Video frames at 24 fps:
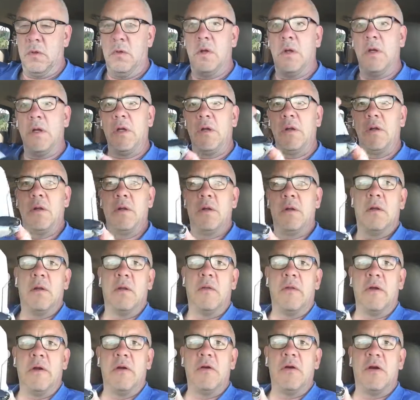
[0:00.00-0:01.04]
Right?
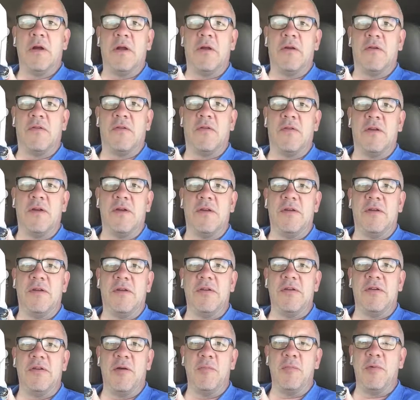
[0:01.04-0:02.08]
There is the
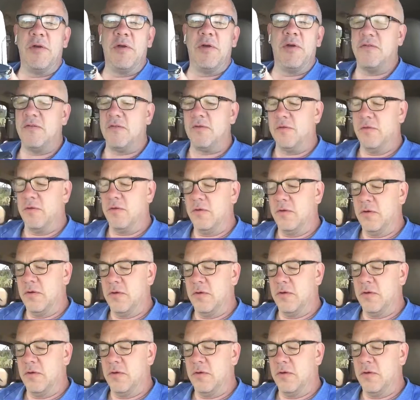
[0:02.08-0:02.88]
DJI Mini 2.